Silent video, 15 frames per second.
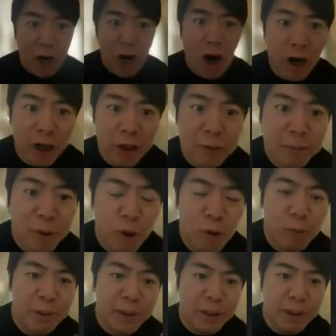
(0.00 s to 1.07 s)
arm,
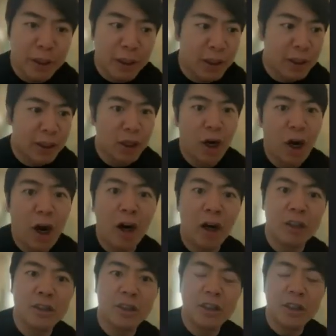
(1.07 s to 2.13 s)
open
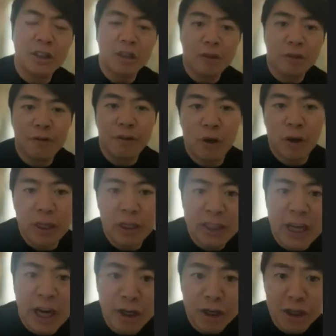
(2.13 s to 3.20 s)
heart for
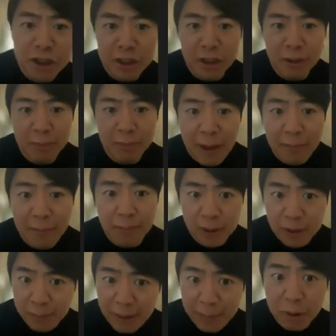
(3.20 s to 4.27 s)
younger
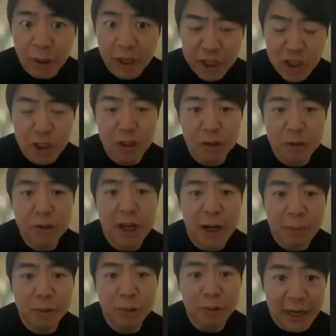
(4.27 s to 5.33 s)
population to
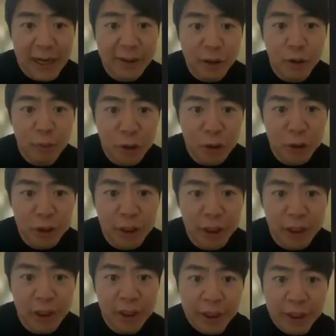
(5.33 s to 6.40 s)
come to classical
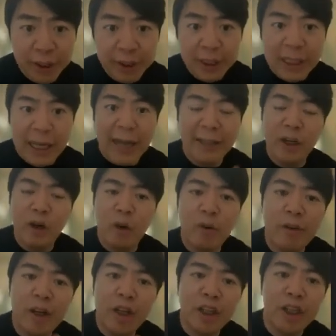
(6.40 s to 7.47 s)
music. And then
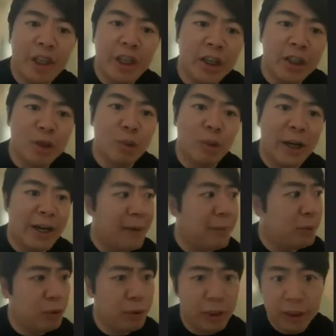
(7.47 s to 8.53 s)
over the years, when I'm
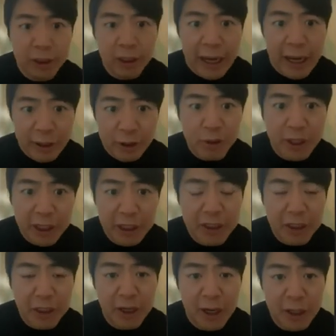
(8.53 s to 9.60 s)
doing the
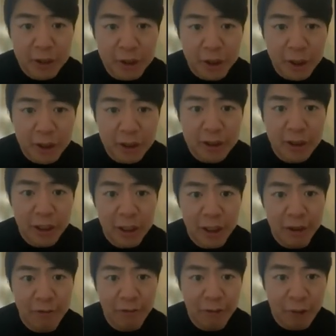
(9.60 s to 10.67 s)
education concert
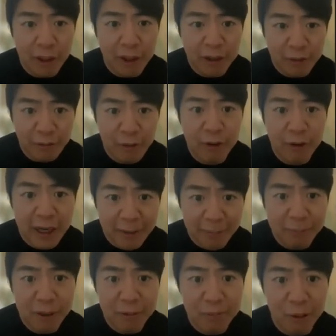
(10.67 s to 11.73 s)
for young
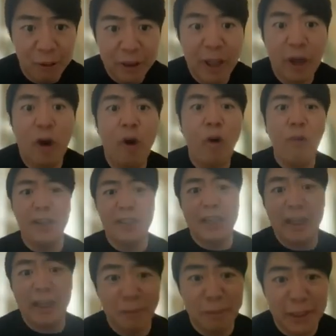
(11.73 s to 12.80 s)
people, they always
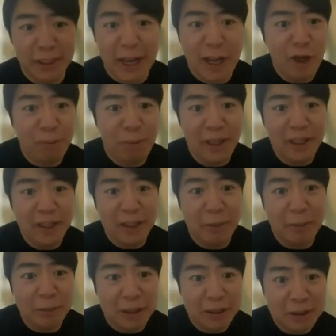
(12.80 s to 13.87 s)
ask me, "Can you play
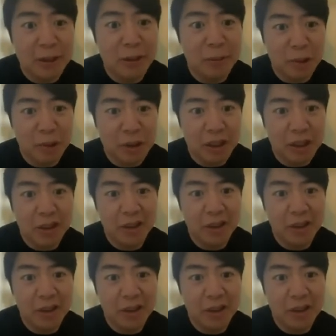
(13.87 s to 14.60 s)
some Disney music